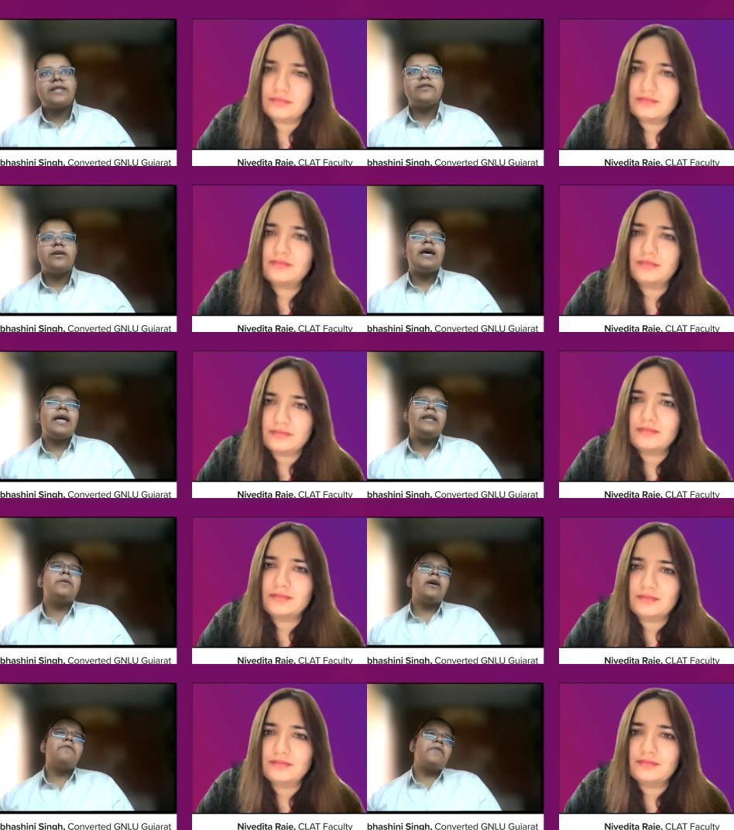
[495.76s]
Speaker 1: So that's
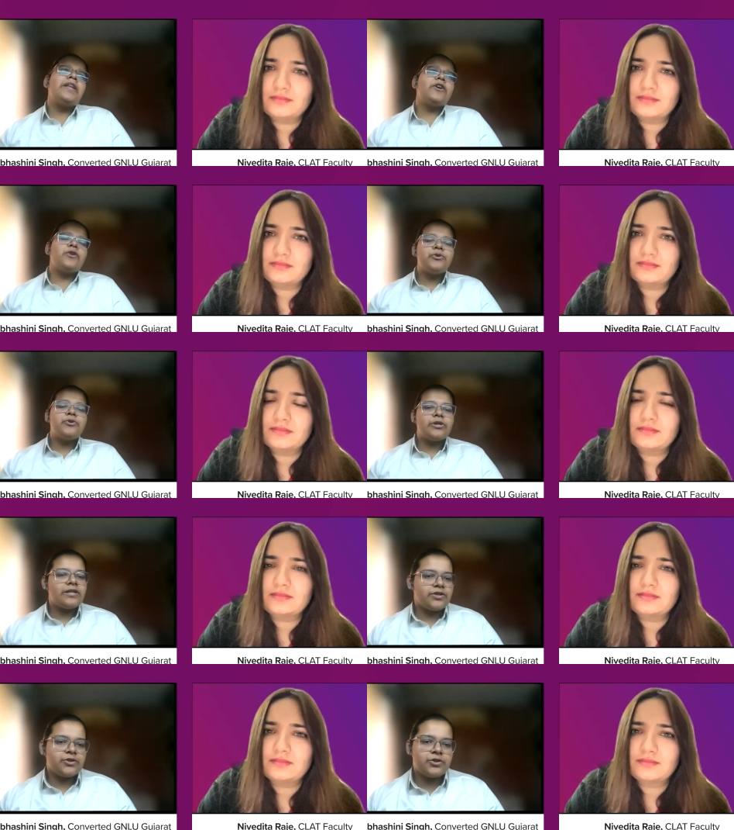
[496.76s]
a, a very
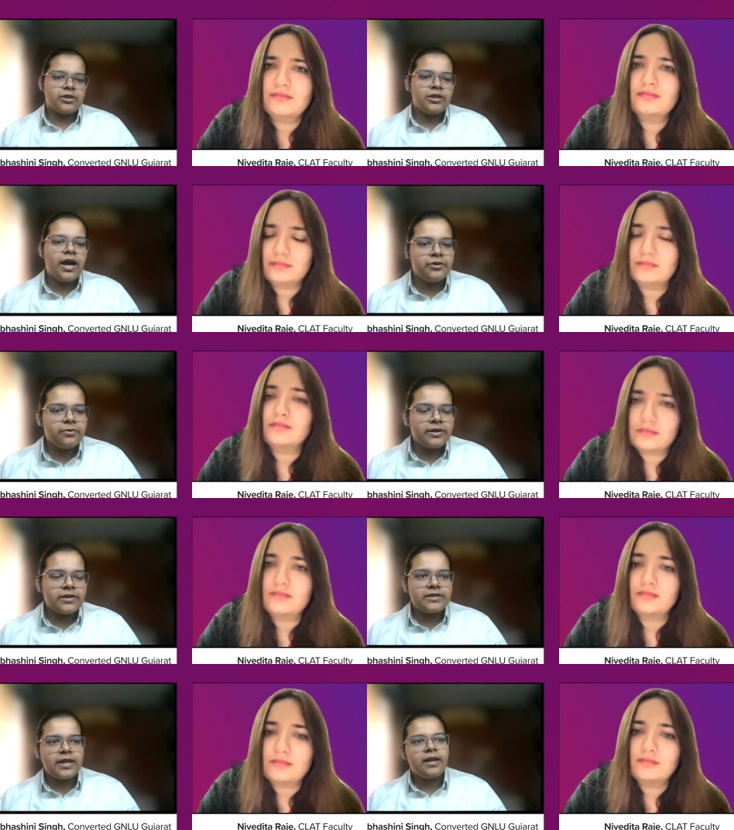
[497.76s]
crucial decision. I
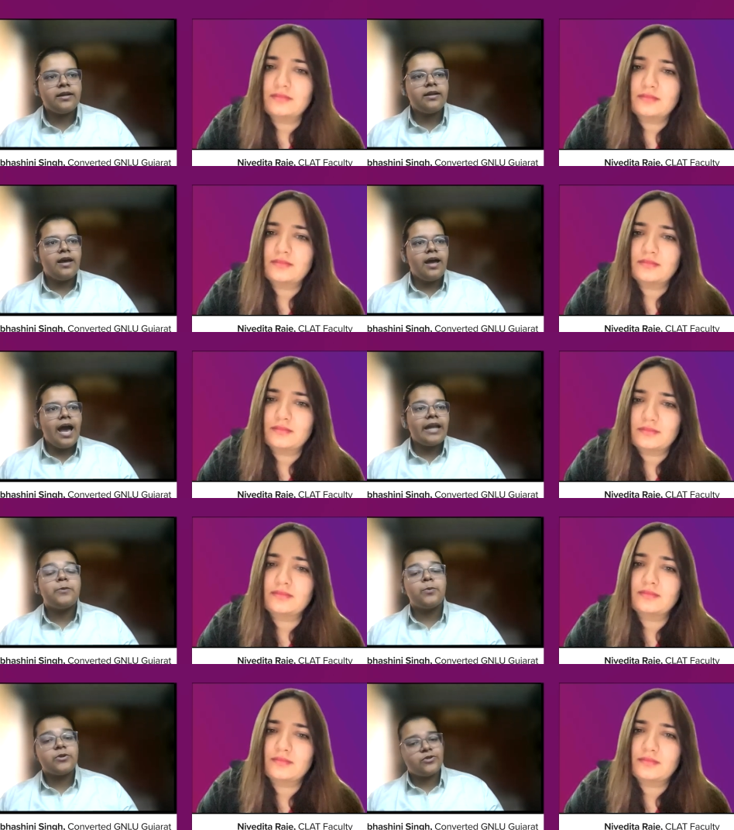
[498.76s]
do understand.
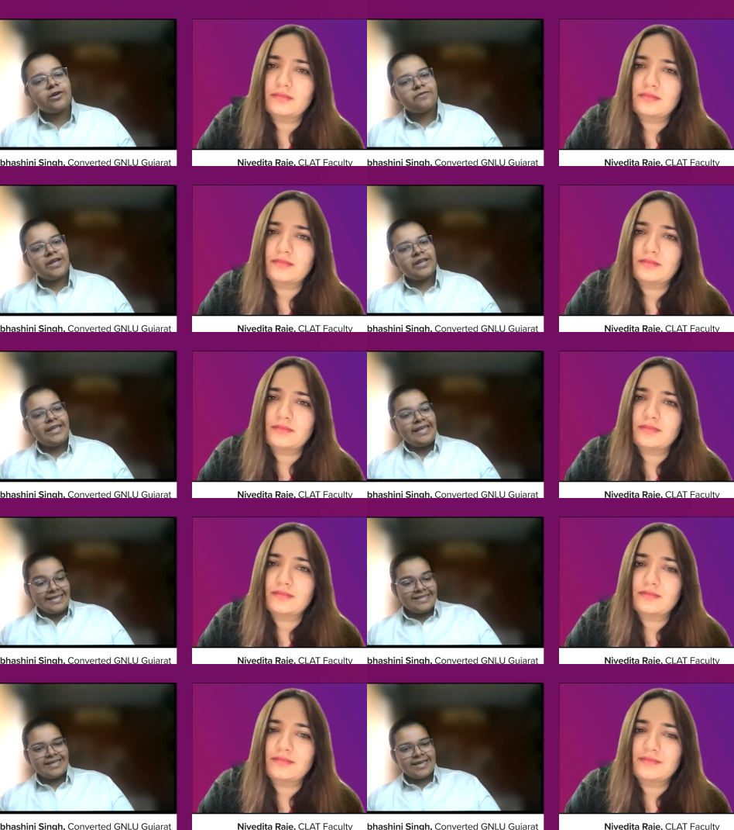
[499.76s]
And it was not
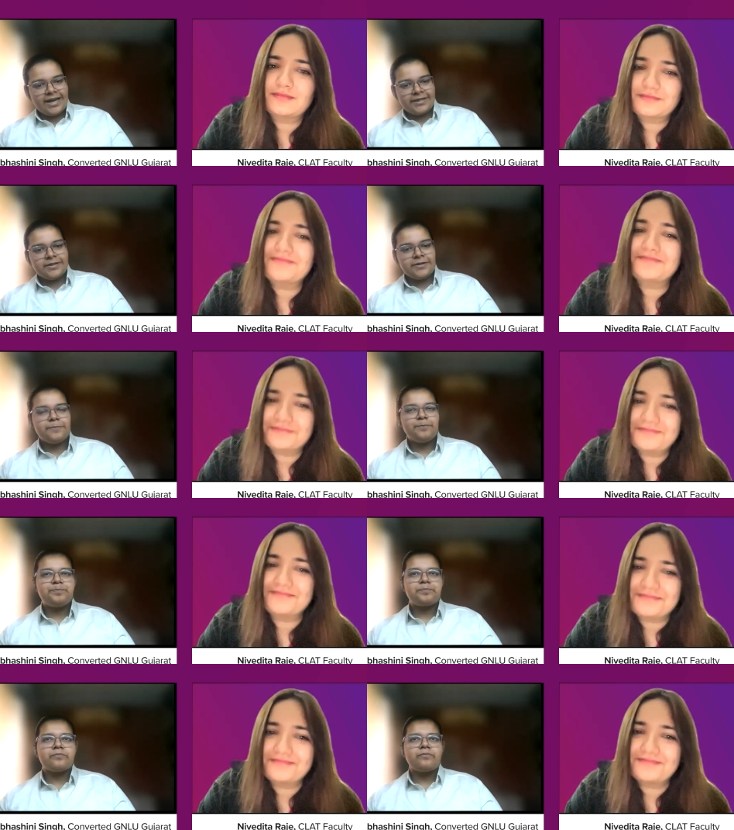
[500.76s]
very easy
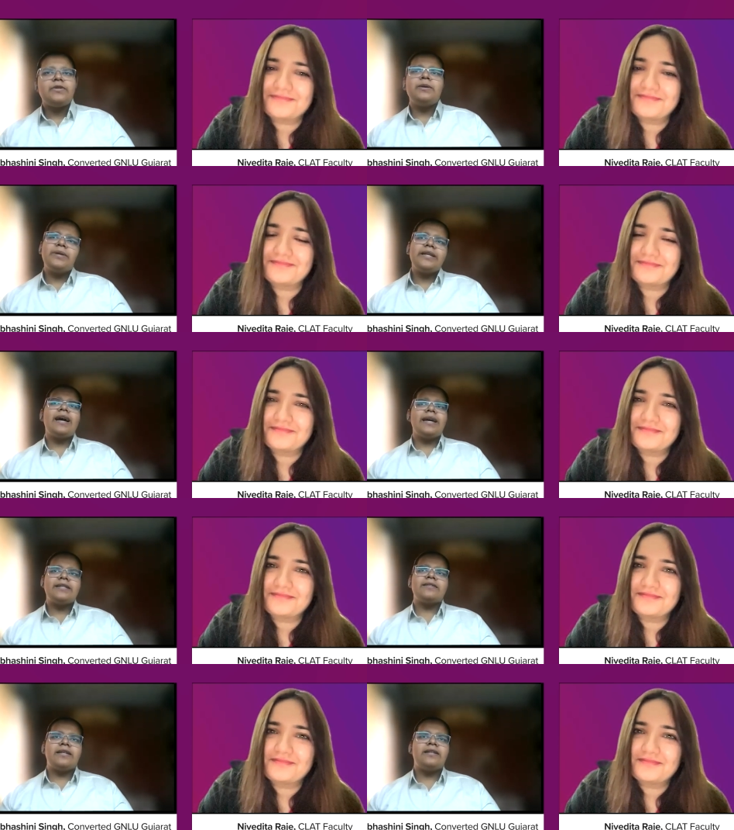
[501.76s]
either.
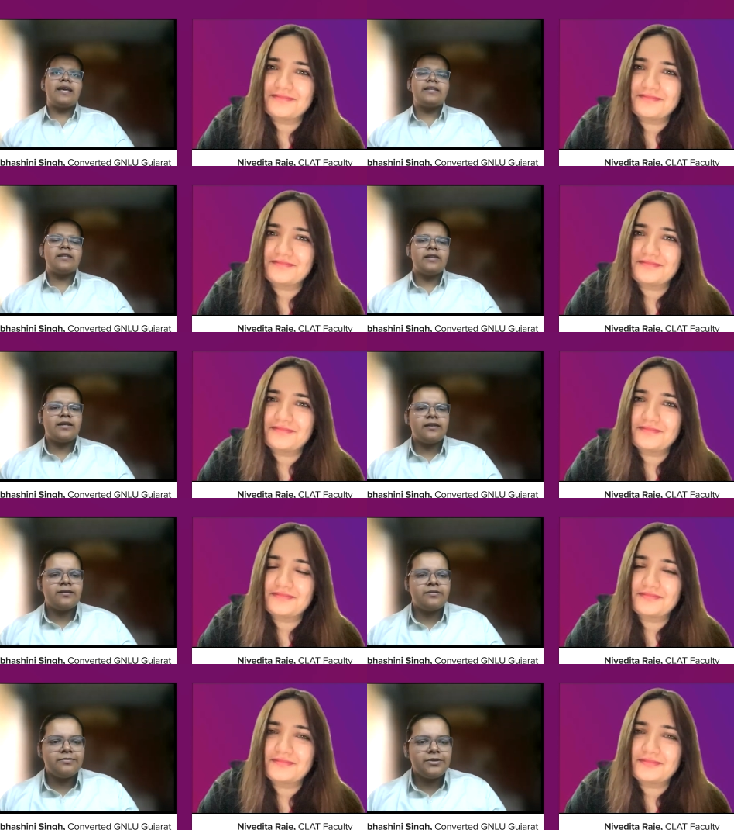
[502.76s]
But it's, it takes a
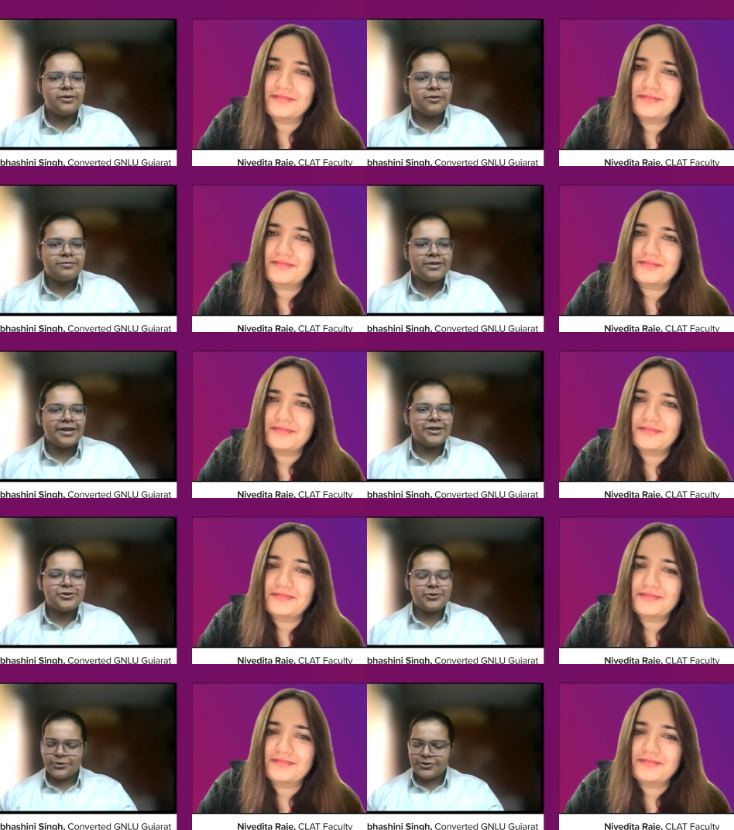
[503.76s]
little, you know,
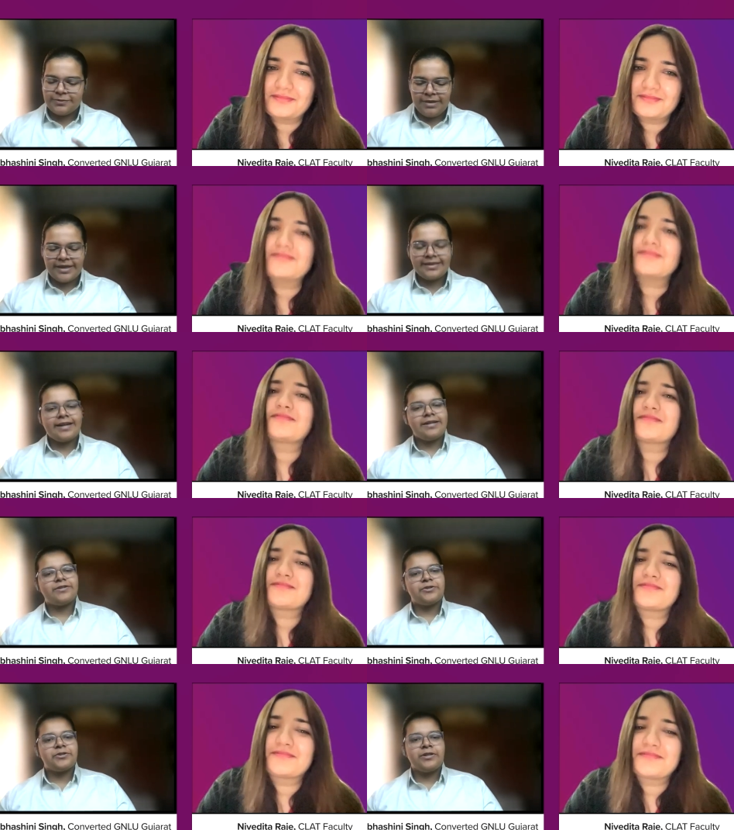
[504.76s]
courage to just
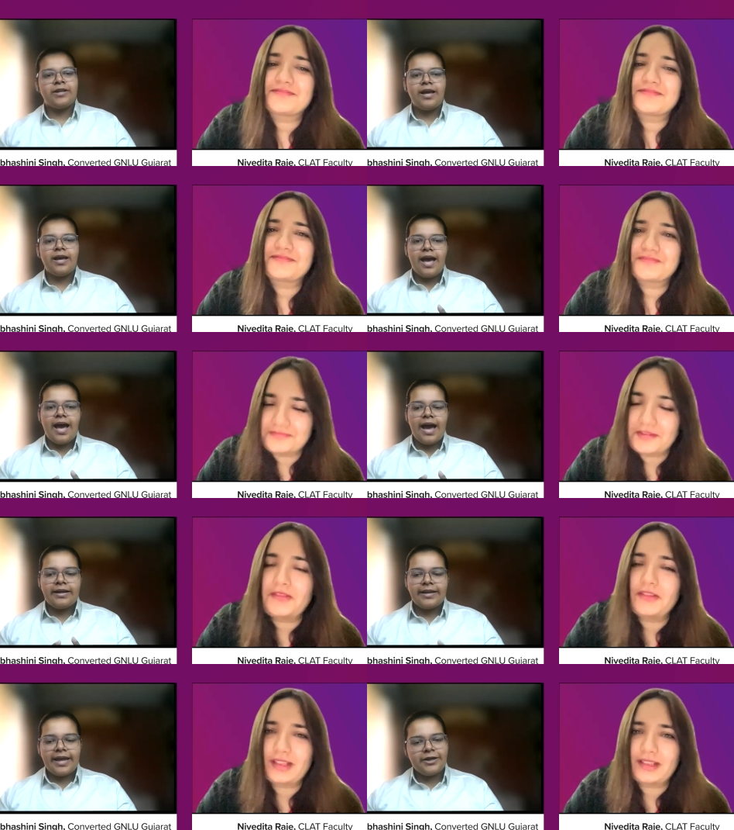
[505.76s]
make that decision
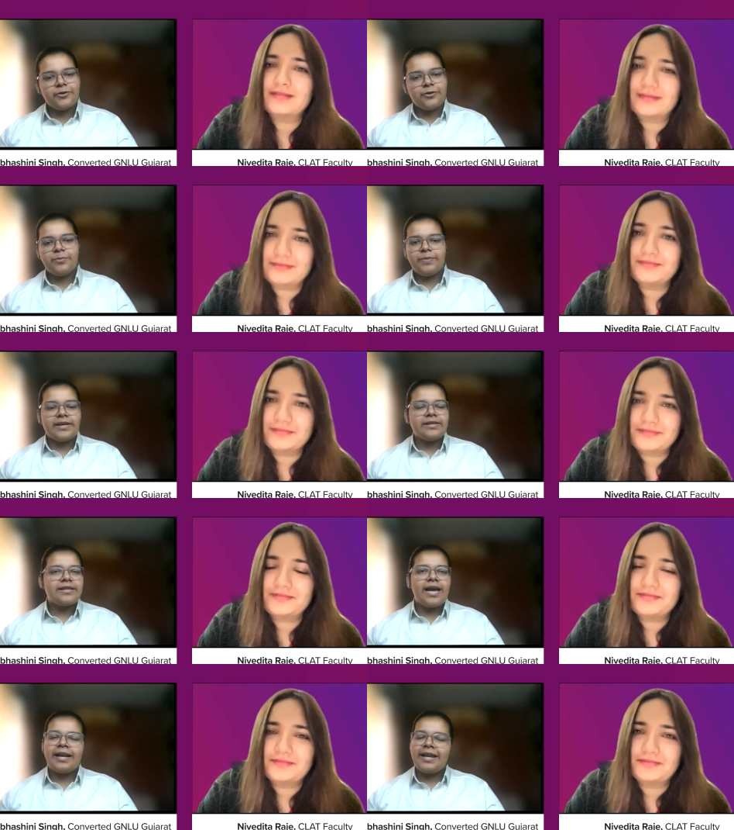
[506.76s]
and get into
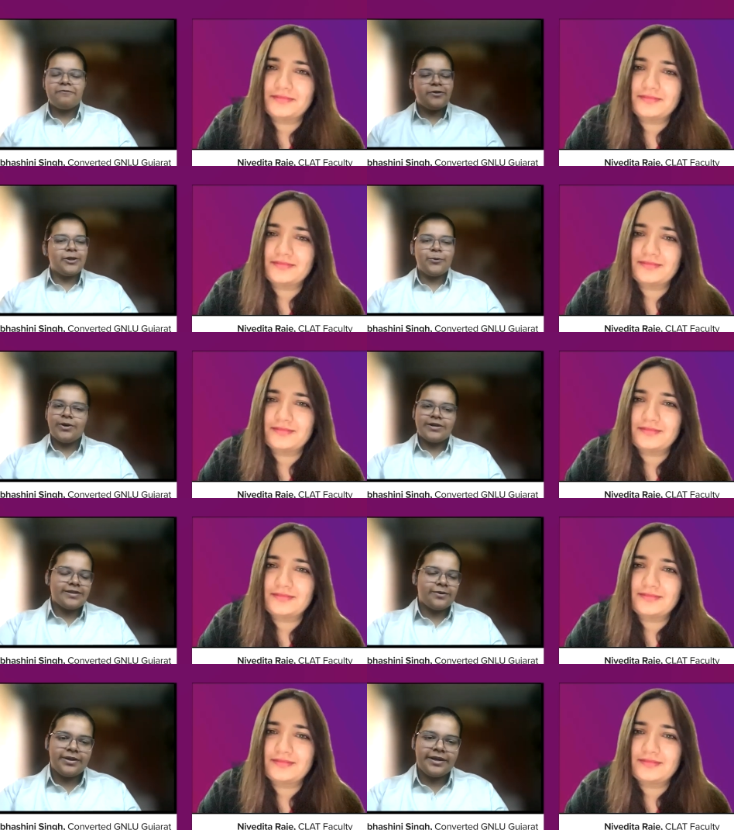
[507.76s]
the pace, and
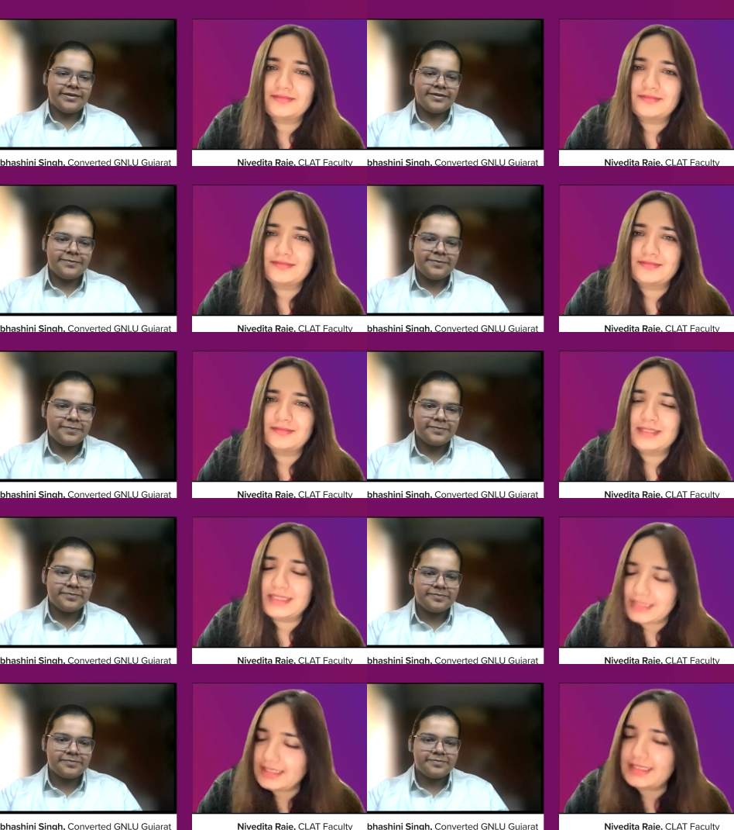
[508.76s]
everything's out later.
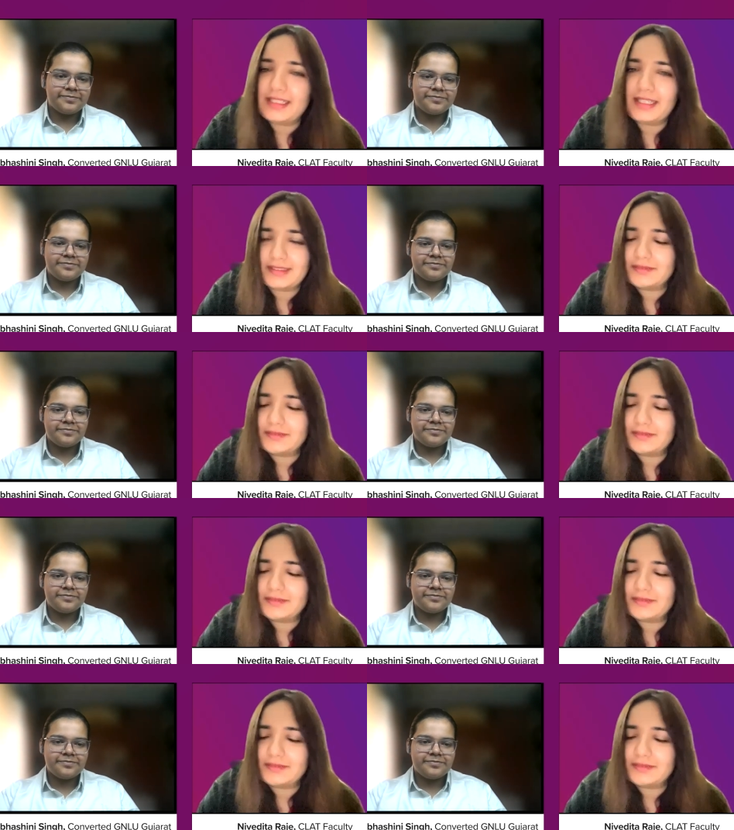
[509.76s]
Speaker 2: Exactly.